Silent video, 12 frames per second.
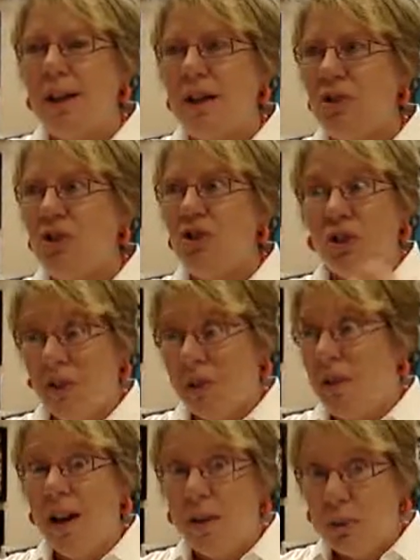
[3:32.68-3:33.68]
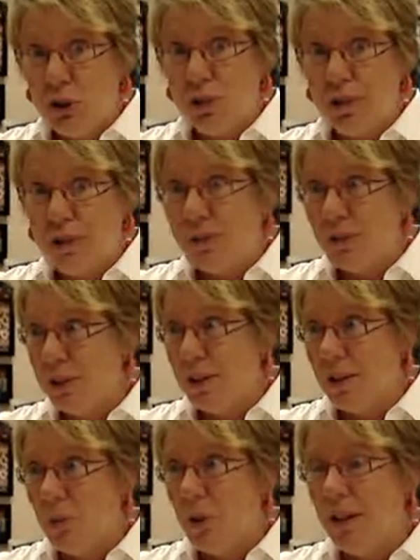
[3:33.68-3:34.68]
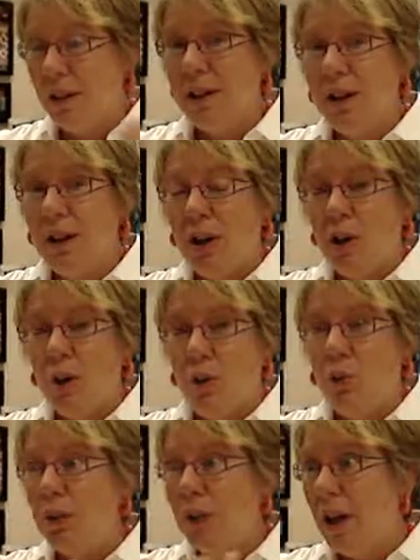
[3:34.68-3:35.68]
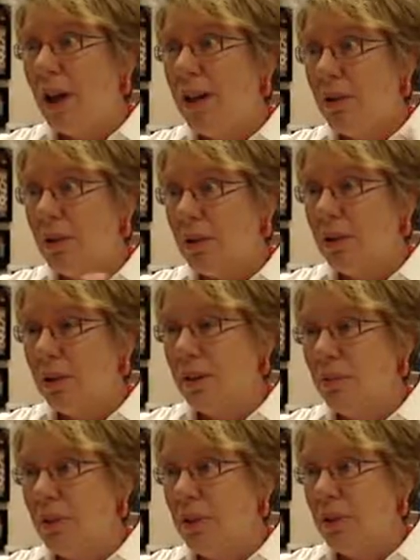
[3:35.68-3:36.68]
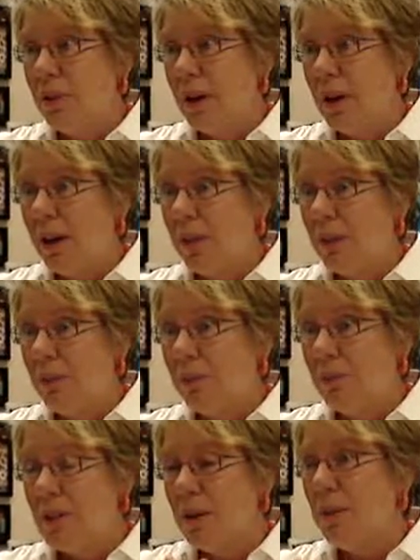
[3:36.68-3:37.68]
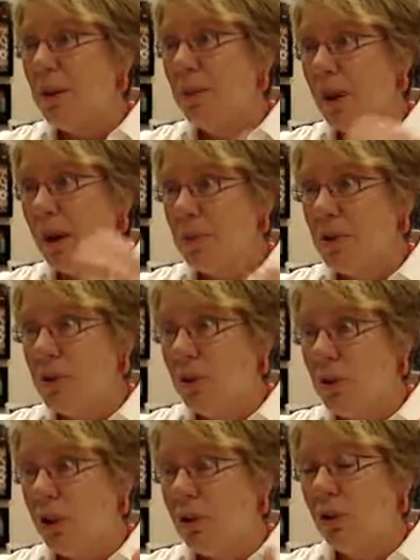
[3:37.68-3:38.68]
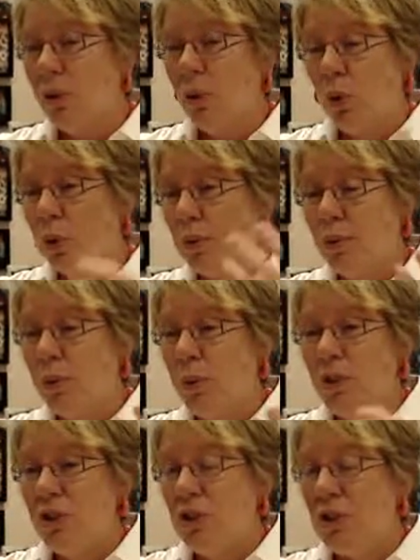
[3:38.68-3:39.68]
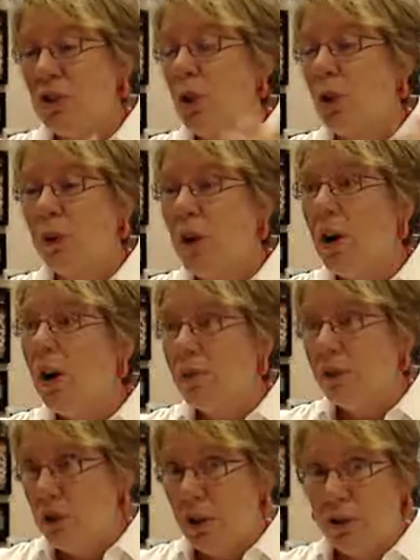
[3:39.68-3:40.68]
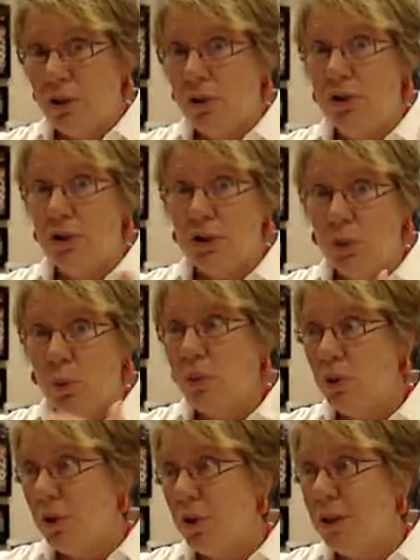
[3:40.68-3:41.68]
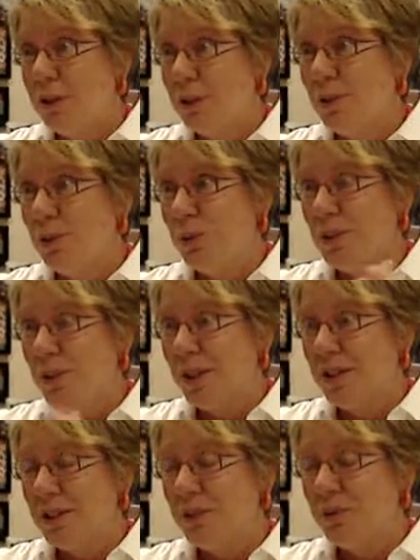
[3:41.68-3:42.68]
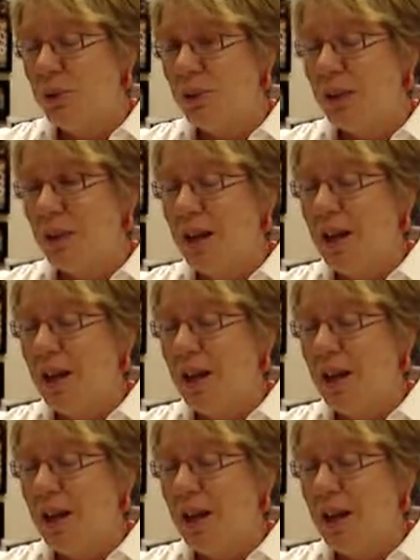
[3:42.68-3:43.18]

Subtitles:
It's just an option for someone who would like to live with somebody of an opposite gender, or with just no regard for gender, just who would you like to live with.